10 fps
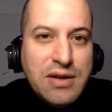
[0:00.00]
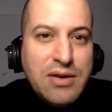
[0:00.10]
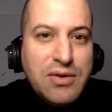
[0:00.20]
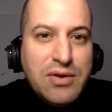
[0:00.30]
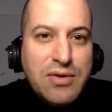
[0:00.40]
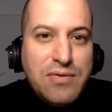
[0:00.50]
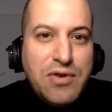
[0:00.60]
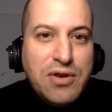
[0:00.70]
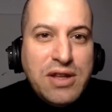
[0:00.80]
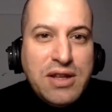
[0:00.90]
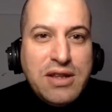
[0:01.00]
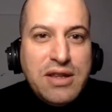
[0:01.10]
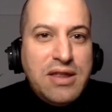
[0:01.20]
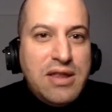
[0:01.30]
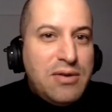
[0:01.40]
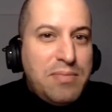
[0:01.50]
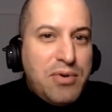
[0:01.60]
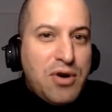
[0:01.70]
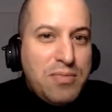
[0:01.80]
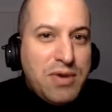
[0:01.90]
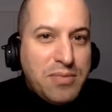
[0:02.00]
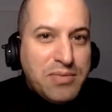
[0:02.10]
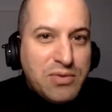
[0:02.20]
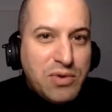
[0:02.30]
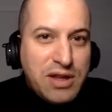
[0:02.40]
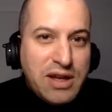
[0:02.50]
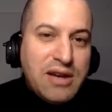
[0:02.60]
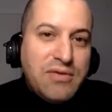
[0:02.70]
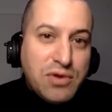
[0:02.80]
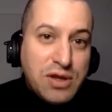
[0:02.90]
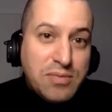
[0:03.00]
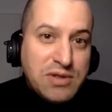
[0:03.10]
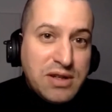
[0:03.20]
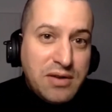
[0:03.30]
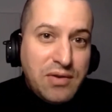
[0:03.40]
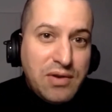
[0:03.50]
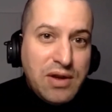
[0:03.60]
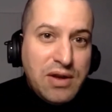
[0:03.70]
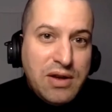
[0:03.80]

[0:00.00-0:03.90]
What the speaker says: You know, confronting their problems, what they have with themselves.